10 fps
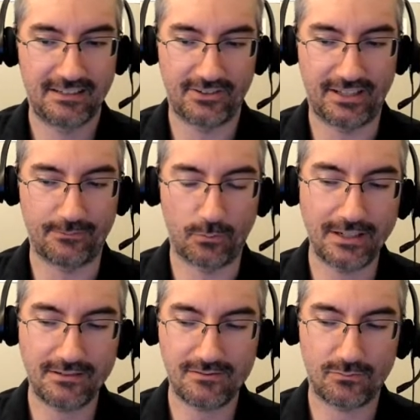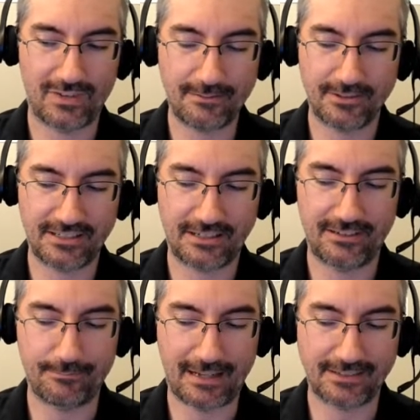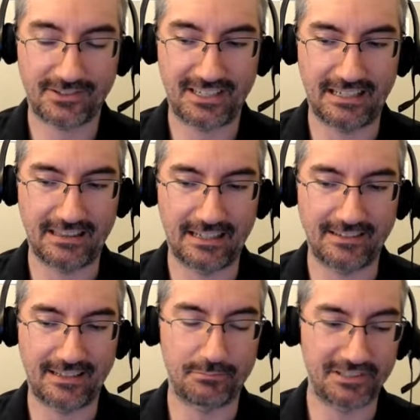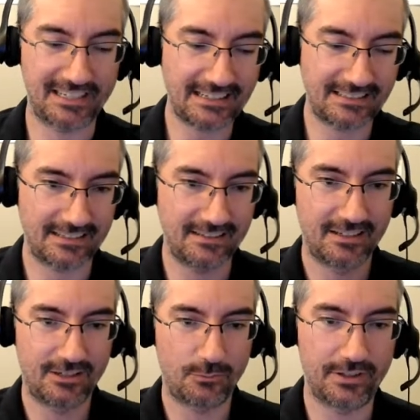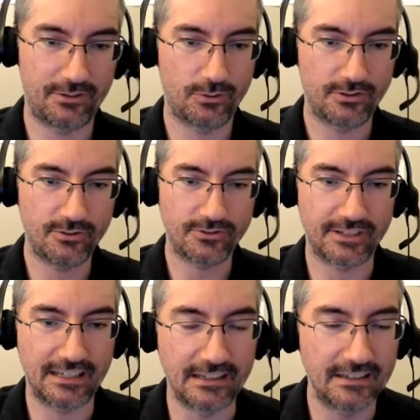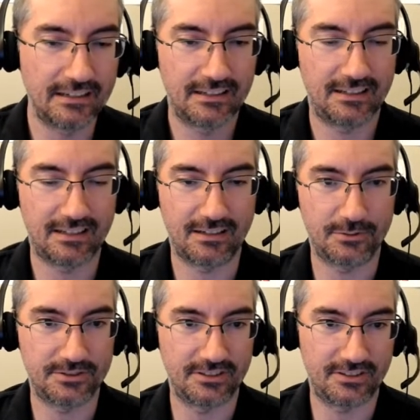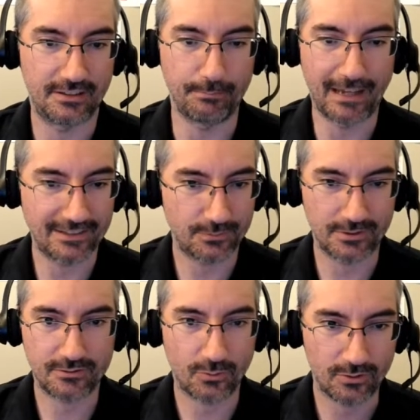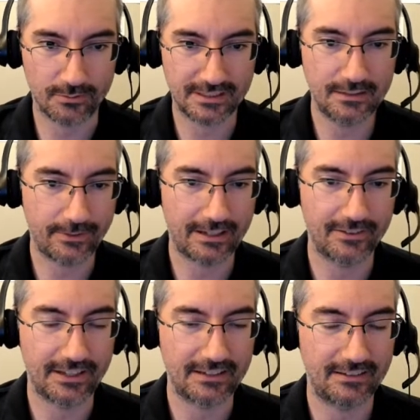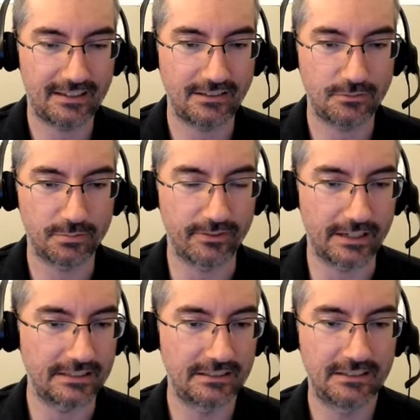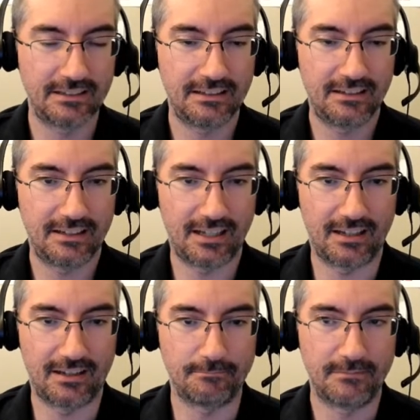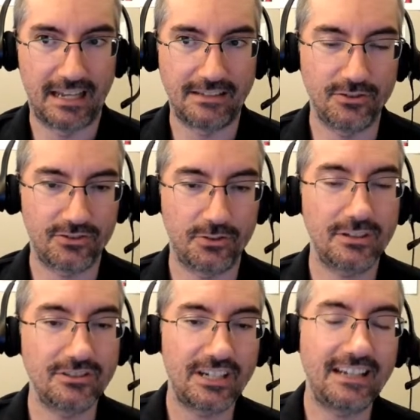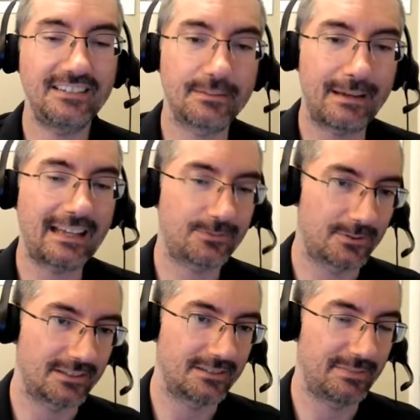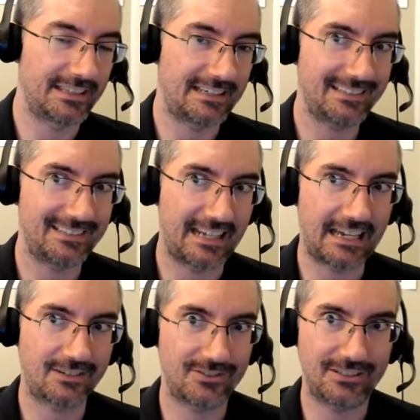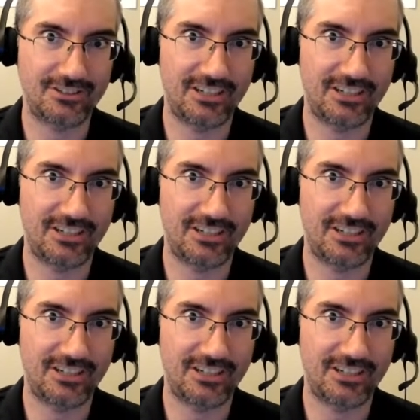So they have one randomly generated master key that is then protected with your user key, which is the password or key file that you provide. So you can change the password, but that doesn't actually